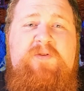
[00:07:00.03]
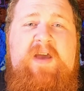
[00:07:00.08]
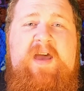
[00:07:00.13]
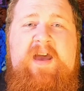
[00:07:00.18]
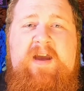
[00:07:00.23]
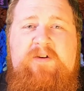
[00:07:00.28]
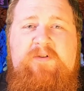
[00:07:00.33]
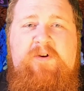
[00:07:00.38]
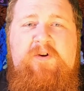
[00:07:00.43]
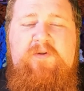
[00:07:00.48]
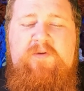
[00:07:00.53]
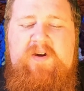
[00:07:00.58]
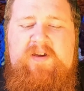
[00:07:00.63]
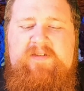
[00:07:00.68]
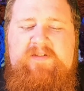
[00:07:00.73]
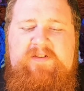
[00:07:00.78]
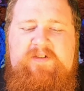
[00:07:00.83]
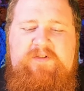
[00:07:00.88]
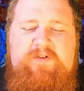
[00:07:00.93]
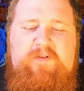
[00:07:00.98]
aggro
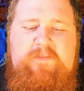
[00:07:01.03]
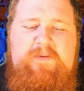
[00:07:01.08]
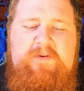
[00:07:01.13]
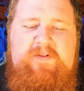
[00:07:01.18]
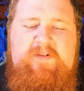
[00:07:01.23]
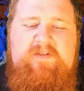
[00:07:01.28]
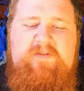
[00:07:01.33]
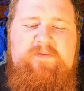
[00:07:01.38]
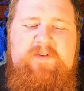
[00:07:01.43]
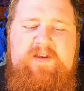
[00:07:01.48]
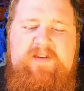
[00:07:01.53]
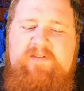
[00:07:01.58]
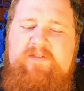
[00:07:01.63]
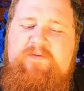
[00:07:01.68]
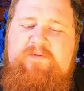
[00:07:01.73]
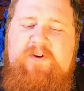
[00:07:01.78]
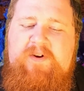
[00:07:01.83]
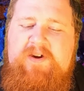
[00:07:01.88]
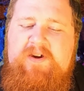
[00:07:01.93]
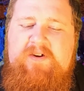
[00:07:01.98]
quest in your opponent's face
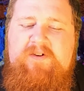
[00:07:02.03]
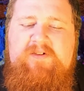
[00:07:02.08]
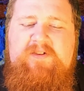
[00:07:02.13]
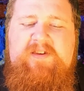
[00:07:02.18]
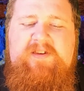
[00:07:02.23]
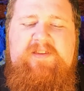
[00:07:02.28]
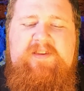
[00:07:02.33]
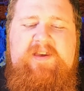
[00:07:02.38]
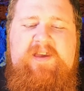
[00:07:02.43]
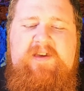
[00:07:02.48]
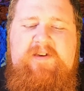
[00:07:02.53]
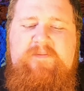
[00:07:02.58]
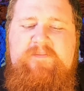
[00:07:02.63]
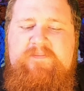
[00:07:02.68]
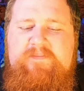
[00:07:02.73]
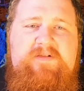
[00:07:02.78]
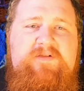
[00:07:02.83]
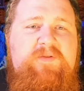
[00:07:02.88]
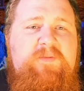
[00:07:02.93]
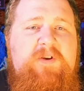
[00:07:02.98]
very early in the game.
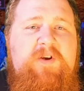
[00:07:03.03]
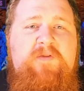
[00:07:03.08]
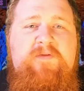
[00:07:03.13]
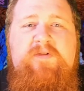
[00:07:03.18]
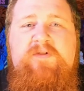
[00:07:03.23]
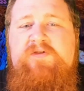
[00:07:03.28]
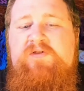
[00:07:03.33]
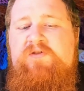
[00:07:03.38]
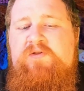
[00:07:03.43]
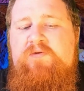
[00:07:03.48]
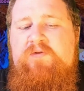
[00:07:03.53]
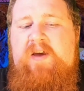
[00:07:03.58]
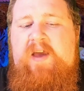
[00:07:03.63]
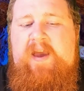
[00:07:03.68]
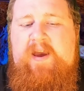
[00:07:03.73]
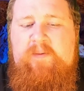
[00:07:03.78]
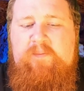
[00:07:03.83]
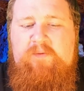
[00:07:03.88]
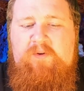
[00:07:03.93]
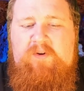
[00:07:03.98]
Jumping over to
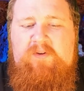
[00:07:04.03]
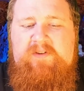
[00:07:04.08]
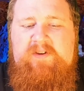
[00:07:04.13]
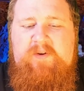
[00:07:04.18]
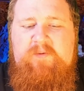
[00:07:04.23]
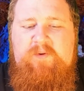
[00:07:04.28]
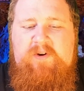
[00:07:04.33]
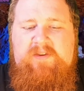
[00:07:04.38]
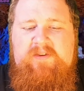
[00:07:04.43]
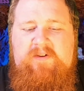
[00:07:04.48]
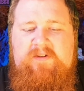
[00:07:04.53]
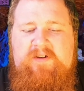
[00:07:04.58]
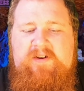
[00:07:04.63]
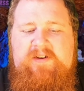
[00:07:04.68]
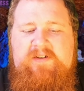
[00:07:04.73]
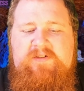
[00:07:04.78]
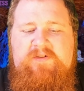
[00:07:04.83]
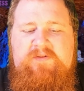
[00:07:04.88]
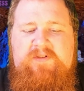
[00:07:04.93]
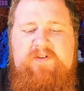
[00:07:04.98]
Emerald and what they're
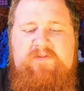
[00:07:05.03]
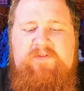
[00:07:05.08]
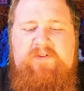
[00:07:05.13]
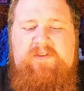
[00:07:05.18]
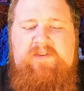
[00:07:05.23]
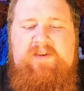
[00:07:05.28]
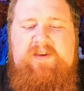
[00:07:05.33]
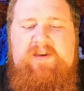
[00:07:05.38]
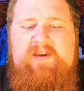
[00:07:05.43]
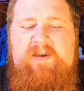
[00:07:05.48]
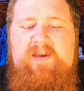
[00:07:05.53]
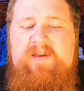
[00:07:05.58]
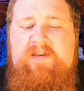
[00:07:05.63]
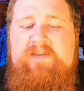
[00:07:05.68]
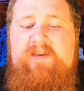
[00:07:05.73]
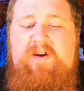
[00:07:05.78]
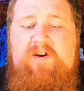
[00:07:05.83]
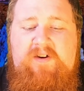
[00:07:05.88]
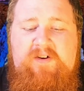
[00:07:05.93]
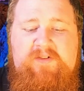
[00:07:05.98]
going to do differently,
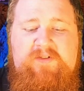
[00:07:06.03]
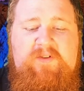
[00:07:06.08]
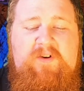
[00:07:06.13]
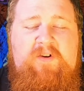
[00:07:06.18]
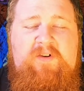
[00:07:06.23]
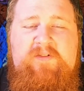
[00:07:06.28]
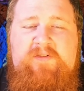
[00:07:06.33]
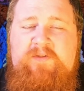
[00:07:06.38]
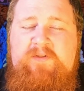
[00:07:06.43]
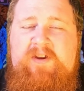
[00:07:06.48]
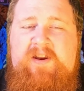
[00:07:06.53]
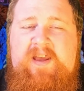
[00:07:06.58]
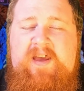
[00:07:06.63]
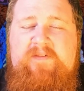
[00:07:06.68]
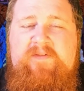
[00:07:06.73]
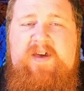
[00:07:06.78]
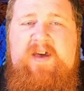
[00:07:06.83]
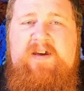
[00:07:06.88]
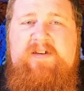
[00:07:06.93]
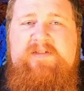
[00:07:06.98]
they are also going to
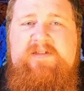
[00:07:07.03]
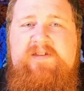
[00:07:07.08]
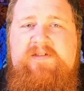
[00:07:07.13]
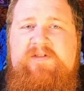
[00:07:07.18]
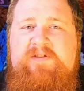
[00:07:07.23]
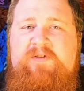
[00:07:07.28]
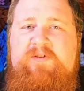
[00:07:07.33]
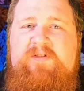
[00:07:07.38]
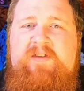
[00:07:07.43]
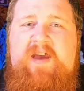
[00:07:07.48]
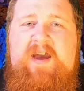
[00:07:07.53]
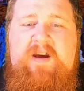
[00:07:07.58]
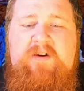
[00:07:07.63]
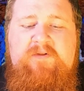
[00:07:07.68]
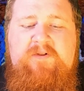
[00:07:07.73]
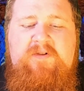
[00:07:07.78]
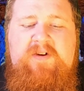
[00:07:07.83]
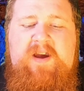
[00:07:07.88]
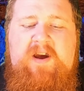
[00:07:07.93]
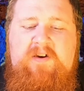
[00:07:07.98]
have access to those
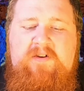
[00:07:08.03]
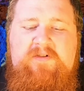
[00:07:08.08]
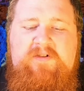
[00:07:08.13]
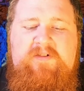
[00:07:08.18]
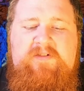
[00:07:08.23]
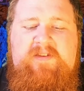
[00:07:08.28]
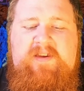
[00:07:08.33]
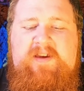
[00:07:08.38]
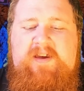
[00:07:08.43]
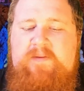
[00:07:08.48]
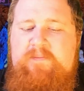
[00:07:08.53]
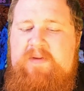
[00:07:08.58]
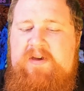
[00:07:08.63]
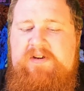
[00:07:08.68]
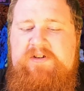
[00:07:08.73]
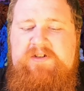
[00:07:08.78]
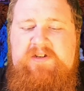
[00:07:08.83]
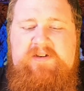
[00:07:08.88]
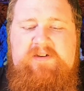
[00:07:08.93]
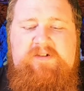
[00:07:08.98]
aggro characters like I
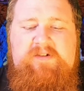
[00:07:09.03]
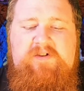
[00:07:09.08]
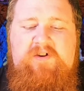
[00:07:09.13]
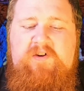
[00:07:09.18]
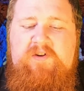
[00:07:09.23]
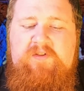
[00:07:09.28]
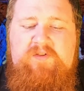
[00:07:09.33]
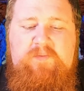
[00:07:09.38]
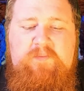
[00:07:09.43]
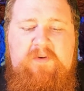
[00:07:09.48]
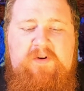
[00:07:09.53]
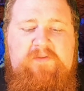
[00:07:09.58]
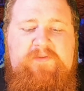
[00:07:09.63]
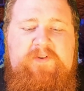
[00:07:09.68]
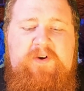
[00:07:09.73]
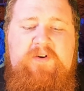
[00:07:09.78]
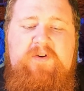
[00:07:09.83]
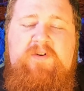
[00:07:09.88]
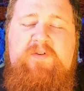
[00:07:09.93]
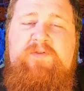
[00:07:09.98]
mentioned in Curse
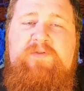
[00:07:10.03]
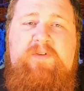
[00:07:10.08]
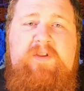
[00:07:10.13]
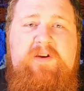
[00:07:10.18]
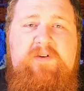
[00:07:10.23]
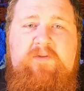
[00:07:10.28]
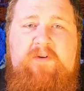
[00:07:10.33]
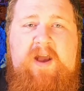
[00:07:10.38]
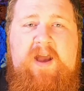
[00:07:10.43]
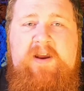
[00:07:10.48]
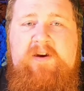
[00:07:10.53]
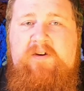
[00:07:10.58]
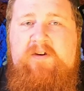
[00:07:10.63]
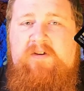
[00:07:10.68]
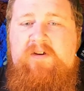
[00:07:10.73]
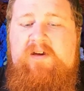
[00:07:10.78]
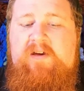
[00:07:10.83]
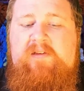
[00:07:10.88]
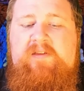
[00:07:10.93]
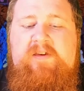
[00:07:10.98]
Merfolk, Flynn
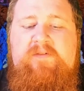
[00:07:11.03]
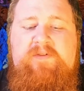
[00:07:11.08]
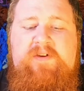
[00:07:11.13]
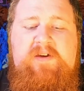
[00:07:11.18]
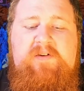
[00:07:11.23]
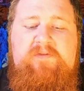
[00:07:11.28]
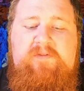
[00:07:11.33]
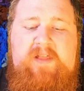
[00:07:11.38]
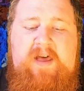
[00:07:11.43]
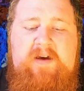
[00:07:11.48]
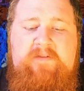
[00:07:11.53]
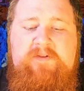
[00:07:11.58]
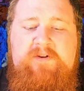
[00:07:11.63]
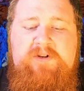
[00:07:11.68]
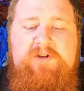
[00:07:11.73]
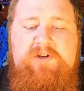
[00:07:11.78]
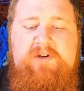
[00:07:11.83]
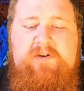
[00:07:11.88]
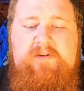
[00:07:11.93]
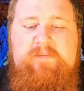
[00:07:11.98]
Rider, Olivia
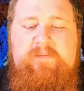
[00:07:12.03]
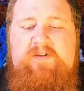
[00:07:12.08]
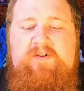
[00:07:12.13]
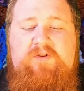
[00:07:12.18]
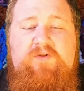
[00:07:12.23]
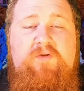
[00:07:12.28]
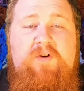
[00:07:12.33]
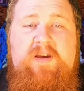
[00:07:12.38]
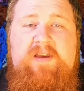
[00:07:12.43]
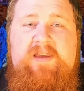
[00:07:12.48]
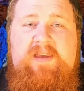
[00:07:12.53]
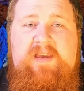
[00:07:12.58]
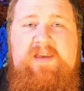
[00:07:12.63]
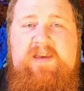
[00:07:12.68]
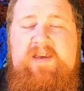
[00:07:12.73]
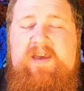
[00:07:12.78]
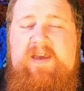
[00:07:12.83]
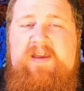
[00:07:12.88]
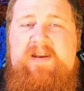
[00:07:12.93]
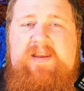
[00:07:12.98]
Flaversham,
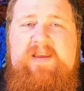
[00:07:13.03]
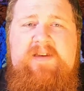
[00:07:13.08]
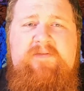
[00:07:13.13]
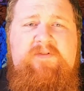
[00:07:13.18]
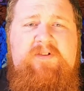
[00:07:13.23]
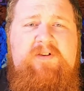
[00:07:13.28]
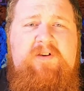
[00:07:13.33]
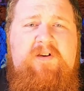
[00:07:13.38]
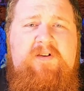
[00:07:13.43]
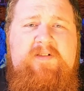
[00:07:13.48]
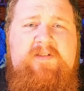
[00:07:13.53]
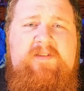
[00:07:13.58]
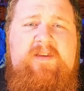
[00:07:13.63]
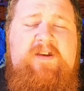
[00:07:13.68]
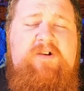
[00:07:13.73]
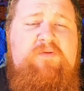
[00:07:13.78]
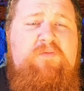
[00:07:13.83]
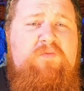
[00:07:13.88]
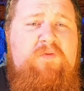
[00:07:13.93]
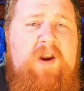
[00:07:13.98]
Cricky, and even cards
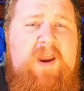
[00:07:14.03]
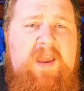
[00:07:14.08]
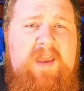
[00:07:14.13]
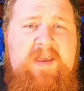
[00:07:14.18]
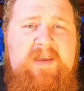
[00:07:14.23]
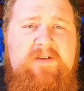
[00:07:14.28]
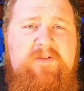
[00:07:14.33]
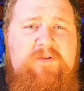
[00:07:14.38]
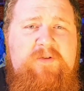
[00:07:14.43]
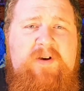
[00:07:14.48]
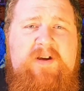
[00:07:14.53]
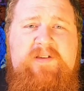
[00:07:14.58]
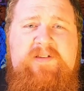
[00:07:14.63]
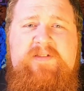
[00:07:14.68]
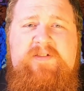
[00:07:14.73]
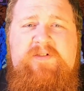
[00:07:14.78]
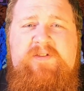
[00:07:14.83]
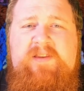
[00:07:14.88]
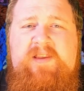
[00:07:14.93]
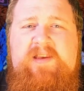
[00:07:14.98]
like Ray, who I
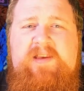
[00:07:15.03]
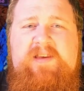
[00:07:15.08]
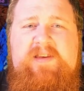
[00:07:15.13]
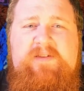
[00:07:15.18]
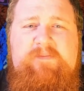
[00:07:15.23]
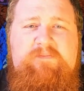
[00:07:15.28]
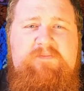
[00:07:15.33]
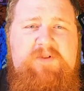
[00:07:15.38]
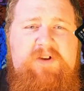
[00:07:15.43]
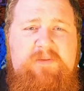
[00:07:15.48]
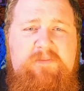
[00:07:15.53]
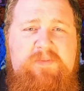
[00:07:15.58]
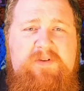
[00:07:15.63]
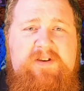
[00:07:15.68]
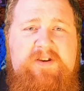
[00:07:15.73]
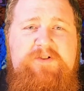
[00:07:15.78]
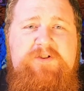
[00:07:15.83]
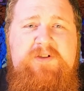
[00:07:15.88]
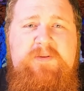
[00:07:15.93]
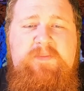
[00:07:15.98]
still think can
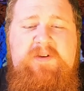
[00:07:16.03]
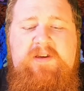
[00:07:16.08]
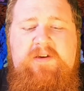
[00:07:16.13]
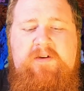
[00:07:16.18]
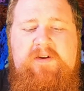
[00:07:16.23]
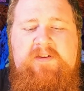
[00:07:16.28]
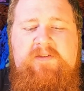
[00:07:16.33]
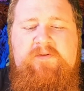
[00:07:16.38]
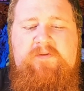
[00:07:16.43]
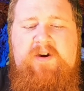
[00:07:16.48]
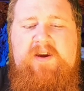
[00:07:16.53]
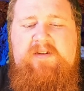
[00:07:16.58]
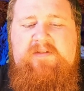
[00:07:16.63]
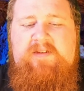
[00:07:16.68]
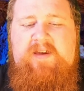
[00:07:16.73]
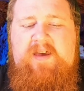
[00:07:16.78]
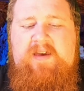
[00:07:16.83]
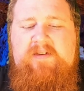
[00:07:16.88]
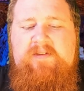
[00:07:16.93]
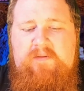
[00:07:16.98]
potentially be good in the right
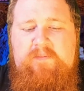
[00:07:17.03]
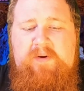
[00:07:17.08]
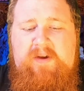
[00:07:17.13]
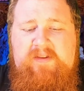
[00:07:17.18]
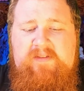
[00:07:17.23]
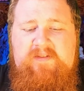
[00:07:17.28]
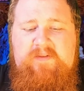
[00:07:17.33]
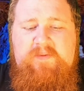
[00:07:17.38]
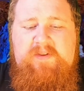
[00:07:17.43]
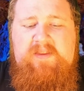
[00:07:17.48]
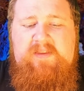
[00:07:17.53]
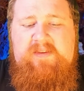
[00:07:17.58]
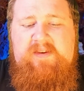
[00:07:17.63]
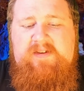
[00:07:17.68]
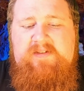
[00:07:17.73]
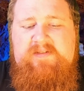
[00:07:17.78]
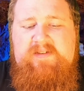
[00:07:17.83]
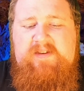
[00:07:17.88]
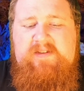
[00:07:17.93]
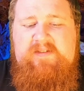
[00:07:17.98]
deck. But some of the
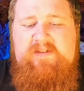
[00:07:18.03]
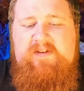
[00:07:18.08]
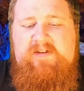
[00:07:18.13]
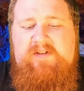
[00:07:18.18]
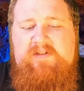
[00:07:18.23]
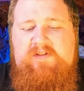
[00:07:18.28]
things it's going to